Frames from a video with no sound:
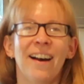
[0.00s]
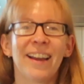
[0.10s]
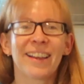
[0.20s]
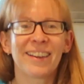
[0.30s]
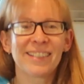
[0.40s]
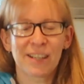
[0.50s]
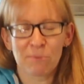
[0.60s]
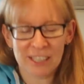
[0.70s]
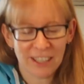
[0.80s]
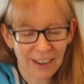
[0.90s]
Hi guys,
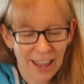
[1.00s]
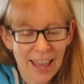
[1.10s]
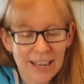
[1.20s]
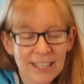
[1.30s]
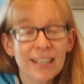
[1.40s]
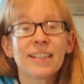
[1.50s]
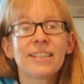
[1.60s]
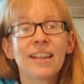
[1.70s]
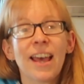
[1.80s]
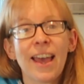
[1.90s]
I'm Sarah and
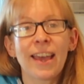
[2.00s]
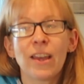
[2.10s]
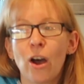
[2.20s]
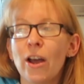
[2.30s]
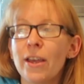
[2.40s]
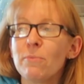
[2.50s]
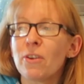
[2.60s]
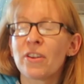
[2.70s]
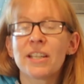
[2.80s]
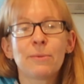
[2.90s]
today I am
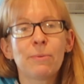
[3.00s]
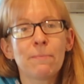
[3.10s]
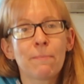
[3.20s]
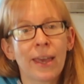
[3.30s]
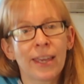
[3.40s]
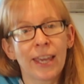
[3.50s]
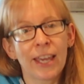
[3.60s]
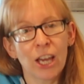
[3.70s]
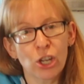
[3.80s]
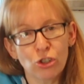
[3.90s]
going to be
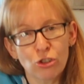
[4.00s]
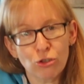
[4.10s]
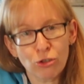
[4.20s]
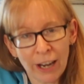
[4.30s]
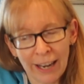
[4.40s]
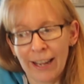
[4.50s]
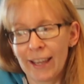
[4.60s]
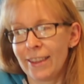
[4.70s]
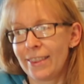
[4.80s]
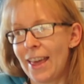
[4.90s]
making a
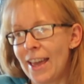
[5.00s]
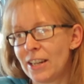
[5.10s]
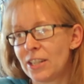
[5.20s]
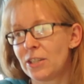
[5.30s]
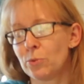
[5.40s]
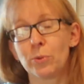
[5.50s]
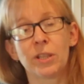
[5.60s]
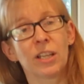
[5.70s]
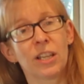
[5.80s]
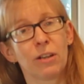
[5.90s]
drink that we
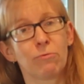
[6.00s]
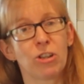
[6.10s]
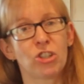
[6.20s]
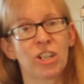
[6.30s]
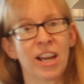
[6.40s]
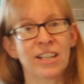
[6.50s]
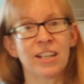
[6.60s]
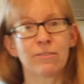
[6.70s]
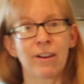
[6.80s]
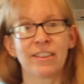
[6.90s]
think
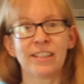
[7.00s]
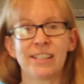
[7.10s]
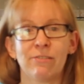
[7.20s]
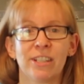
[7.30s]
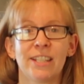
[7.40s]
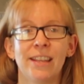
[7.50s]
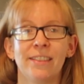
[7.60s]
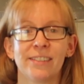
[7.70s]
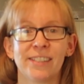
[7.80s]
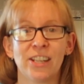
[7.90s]
originated around the
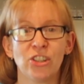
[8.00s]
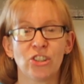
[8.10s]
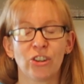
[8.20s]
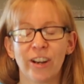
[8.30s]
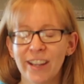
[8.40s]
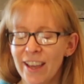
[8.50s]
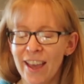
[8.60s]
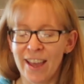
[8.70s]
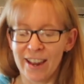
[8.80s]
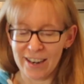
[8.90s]
17th century.
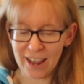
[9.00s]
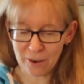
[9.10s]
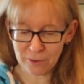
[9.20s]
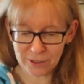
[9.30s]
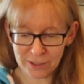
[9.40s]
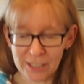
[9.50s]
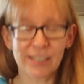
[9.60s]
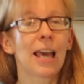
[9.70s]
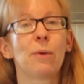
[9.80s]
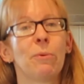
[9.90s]
Now
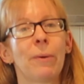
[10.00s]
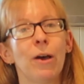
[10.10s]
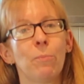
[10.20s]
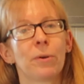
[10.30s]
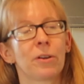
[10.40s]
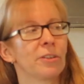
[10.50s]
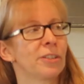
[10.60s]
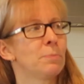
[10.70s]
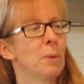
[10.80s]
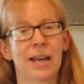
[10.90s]
this came about
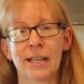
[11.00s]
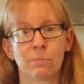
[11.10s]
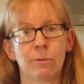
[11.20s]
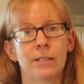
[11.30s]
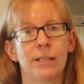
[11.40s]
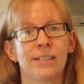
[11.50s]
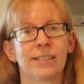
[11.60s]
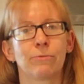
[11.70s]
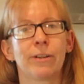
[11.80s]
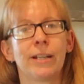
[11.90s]
because my husband tends
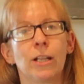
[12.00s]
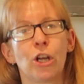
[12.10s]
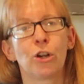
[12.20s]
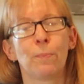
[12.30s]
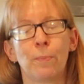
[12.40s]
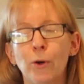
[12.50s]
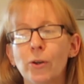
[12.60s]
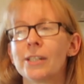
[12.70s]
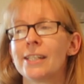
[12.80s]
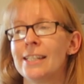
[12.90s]
to read a lot of
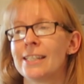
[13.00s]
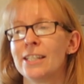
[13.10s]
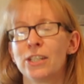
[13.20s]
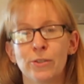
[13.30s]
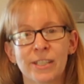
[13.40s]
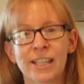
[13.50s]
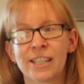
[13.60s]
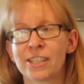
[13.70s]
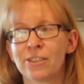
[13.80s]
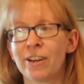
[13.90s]
books, he's into his
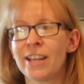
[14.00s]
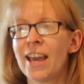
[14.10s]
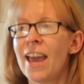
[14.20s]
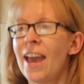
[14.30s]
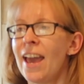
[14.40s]
history,